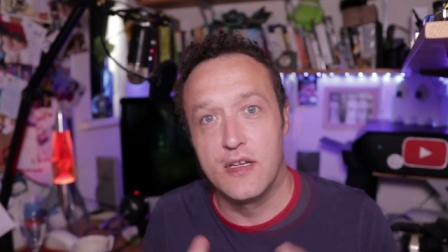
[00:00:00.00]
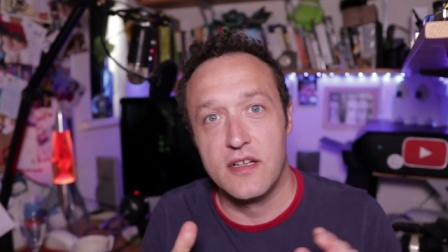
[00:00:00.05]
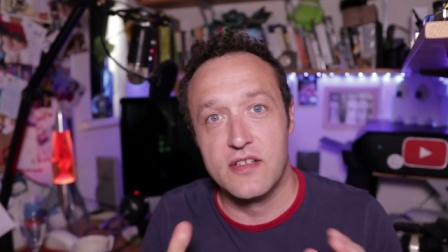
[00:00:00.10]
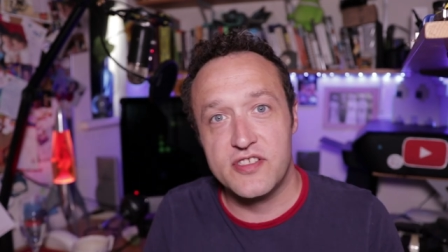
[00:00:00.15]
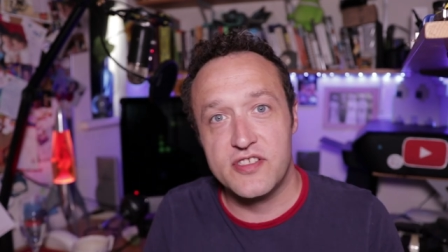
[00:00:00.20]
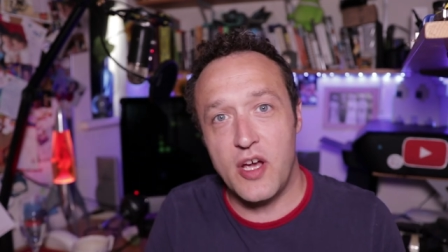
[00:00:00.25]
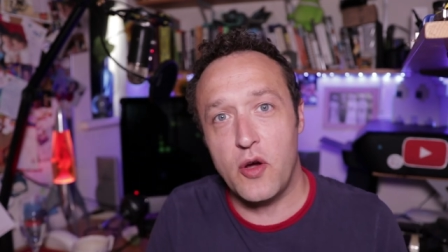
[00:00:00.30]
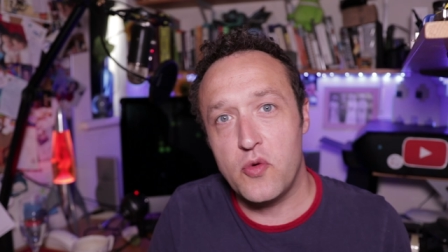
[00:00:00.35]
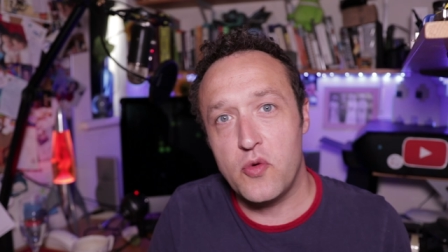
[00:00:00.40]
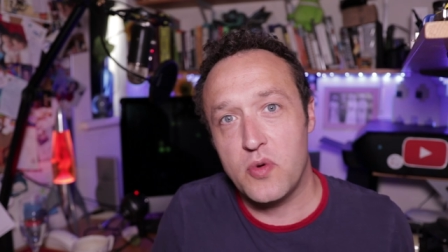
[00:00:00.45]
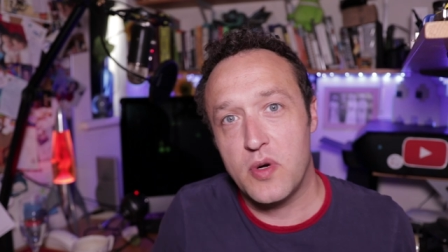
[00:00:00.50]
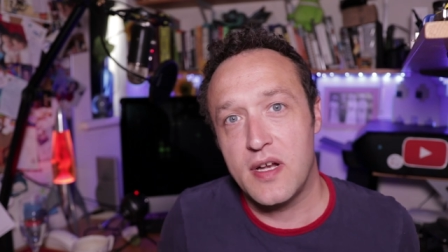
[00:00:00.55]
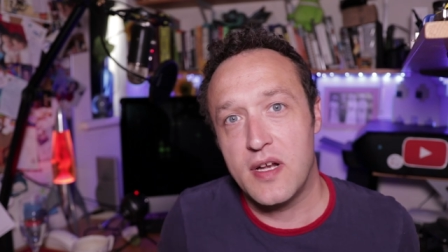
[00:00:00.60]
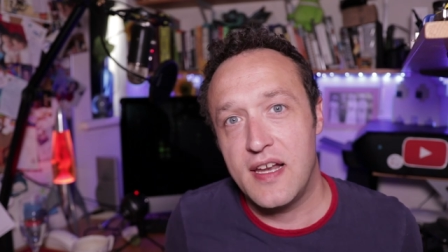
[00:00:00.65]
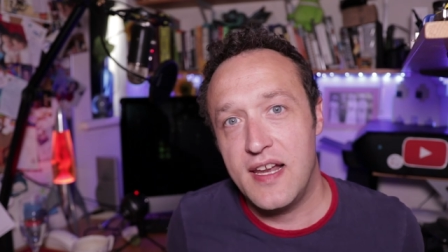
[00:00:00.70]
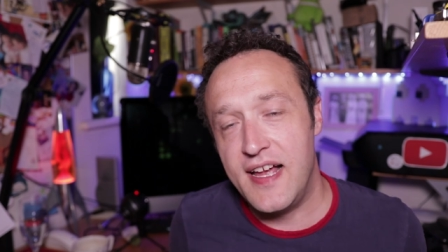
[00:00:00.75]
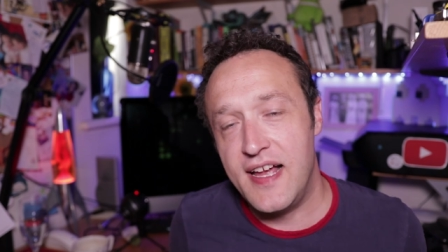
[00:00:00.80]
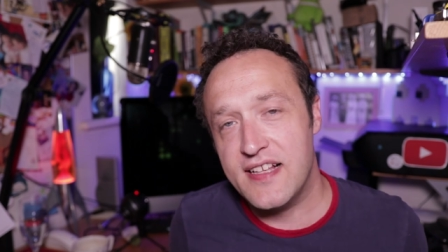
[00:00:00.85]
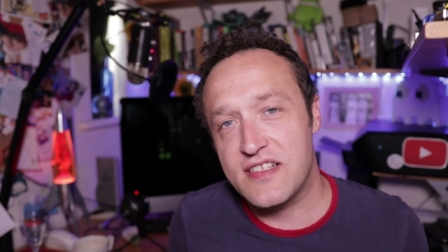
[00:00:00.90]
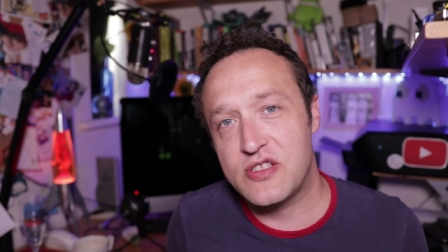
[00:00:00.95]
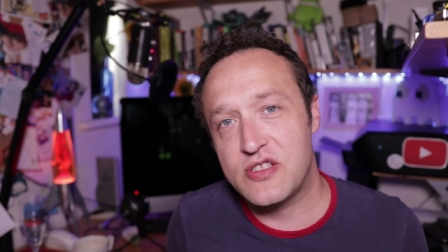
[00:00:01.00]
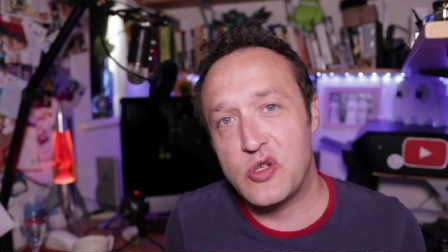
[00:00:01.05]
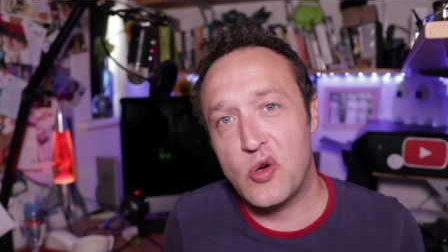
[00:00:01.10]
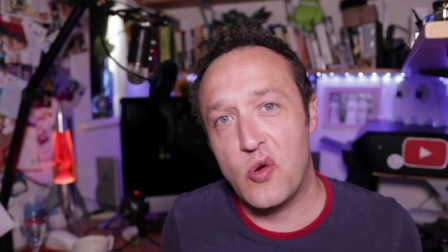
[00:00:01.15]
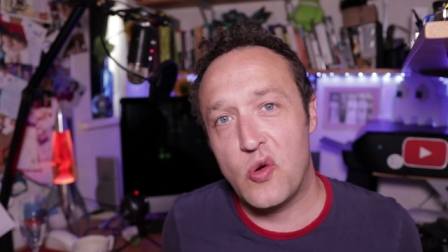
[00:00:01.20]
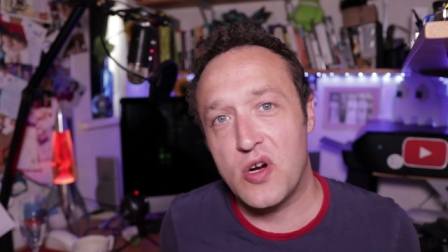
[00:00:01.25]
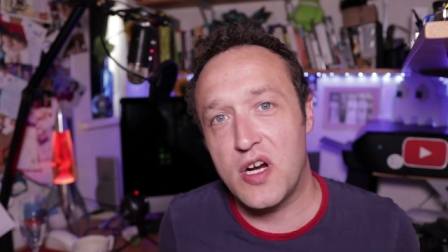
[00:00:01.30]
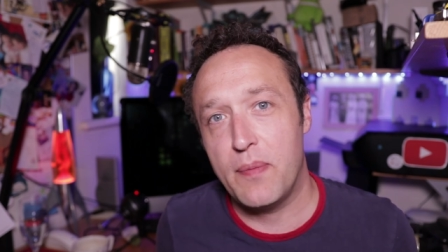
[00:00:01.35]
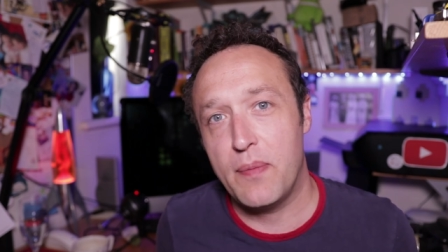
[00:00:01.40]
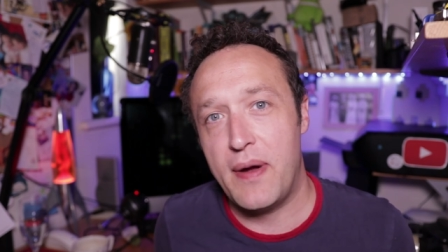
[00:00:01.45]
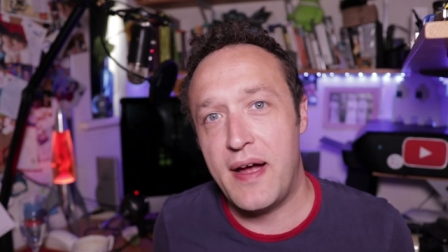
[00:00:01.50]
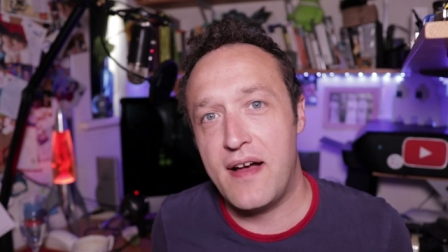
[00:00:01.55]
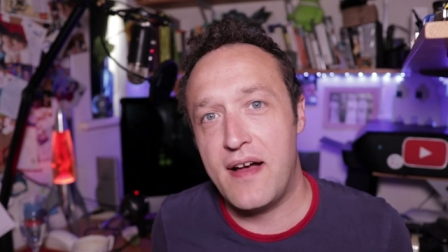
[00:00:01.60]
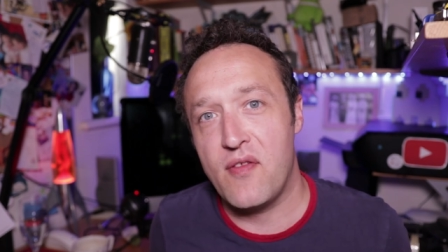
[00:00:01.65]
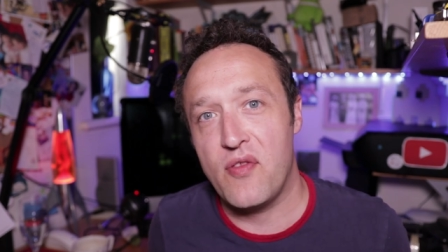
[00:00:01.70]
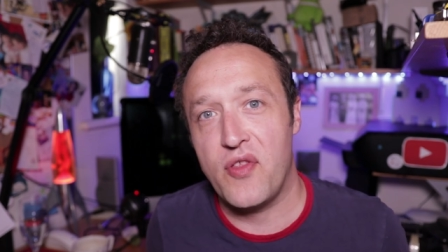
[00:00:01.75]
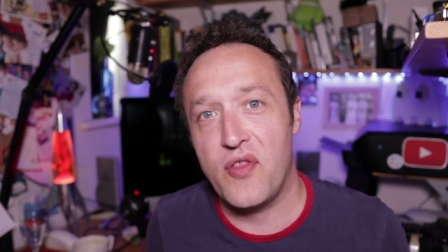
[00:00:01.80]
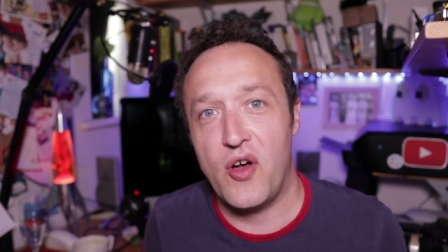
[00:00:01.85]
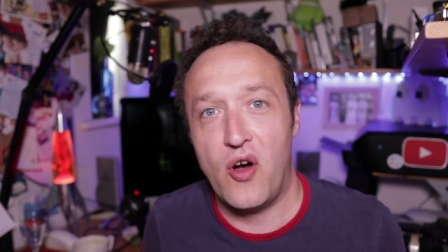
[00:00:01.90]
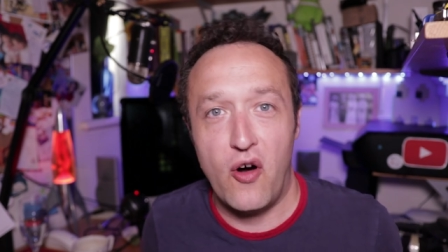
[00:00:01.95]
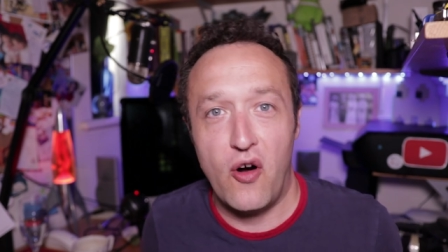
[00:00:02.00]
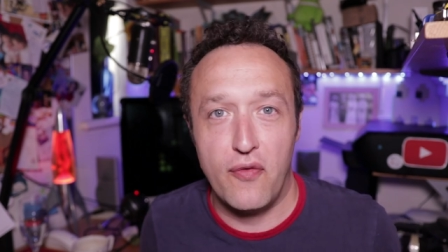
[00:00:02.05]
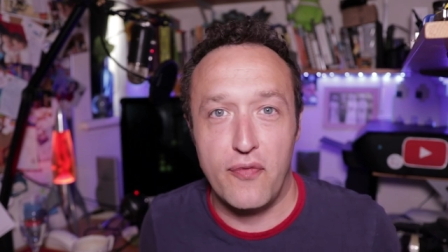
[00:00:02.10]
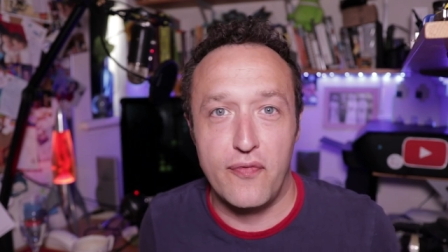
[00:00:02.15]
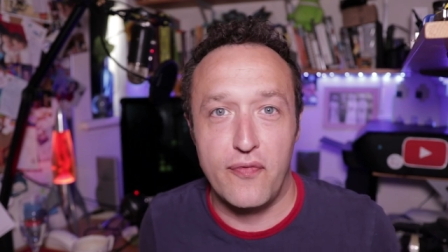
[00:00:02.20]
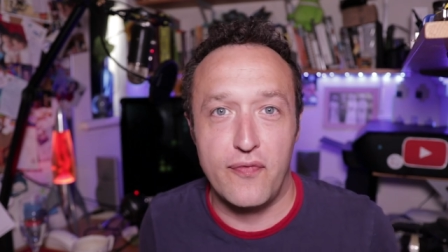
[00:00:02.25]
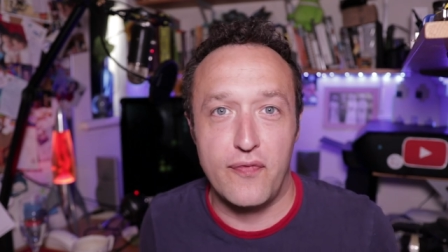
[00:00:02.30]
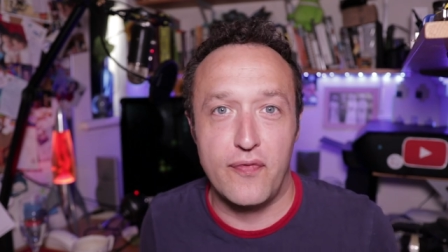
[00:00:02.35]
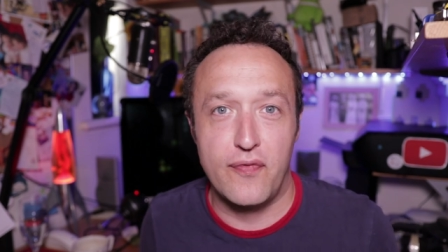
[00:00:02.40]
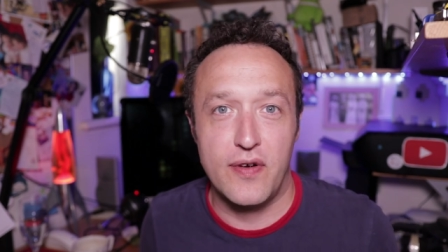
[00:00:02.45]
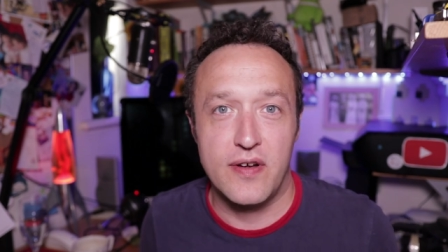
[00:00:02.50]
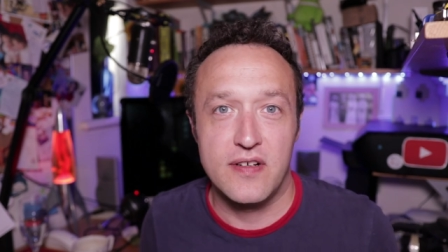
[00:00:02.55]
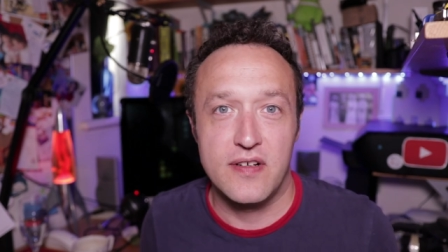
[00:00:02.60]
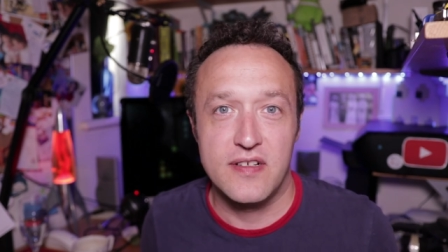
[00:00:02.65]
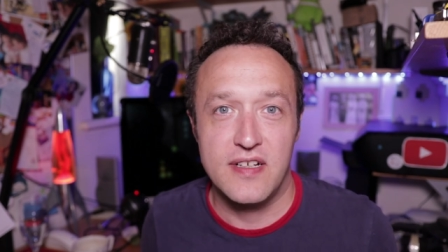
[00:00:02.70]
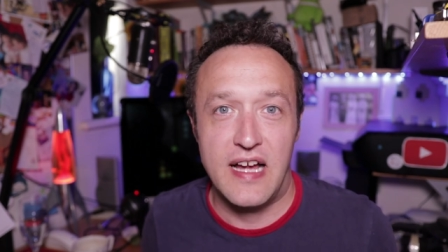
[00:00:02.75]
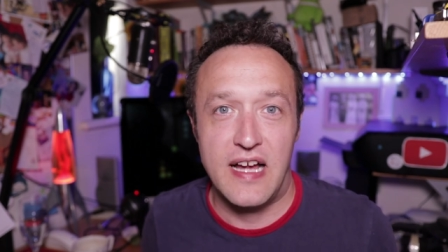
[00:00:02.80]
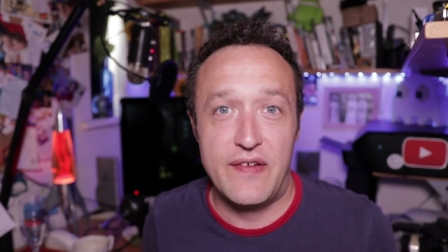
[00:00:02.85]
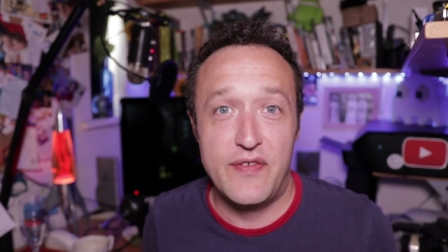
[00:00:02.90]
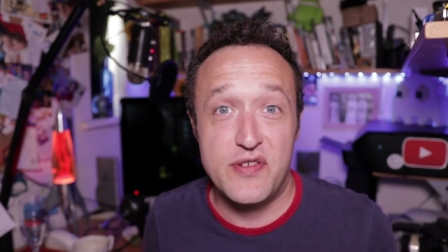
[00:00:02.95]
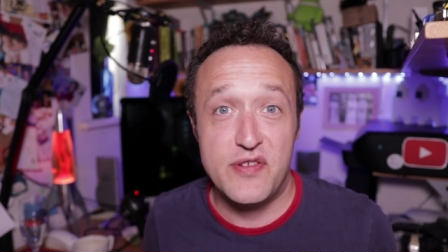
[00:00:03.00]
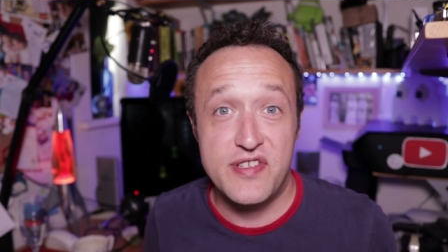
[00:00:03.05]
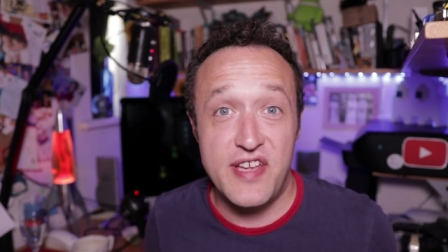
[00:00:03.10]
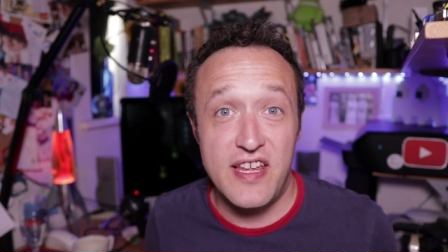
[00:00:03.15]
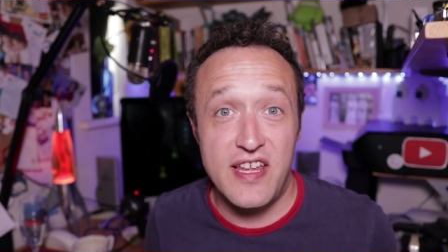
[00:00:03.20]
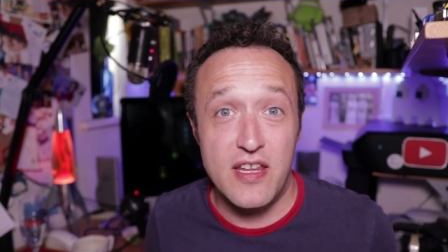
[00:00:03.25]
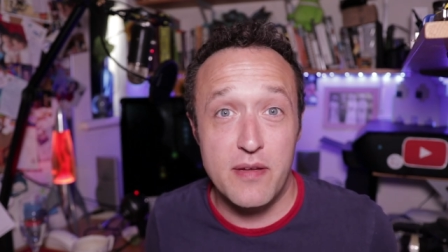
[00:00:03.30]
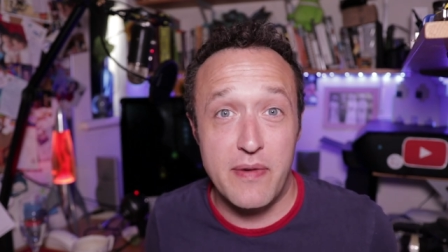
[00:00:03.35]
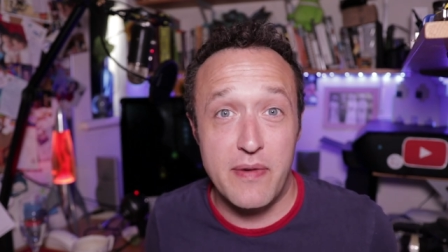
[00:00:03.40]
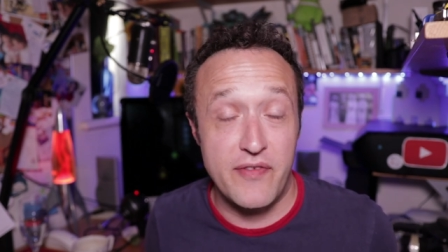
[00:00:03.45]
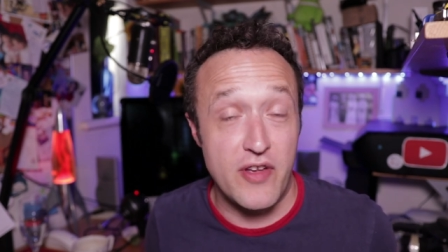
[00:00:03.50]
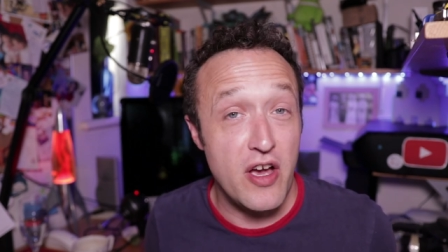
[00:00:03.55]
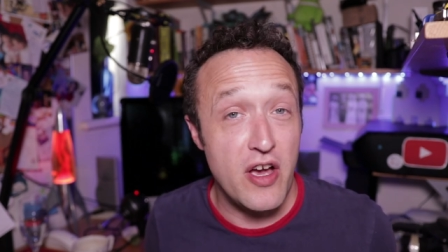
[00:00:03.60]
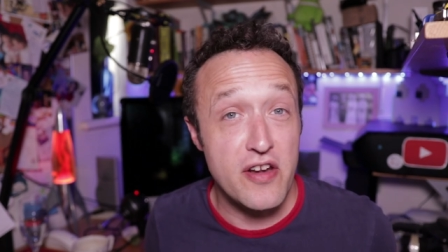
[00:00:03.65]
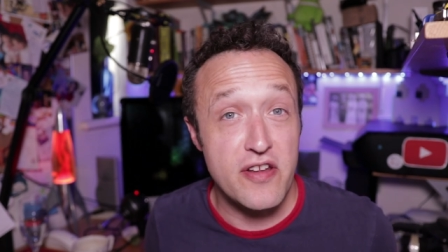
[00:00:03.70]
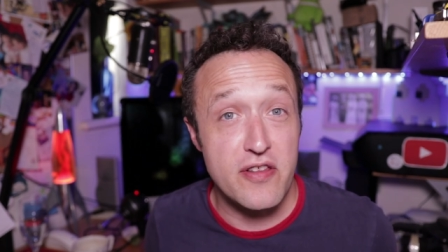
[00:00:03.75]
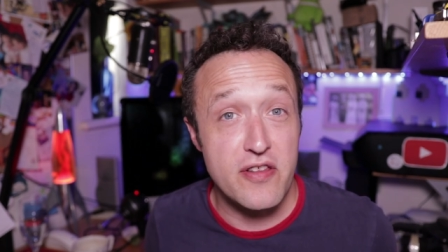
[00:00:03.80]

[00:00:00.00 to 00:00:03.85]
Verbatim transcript: So let's talk about the H O T H. Have you seen them? Have you heard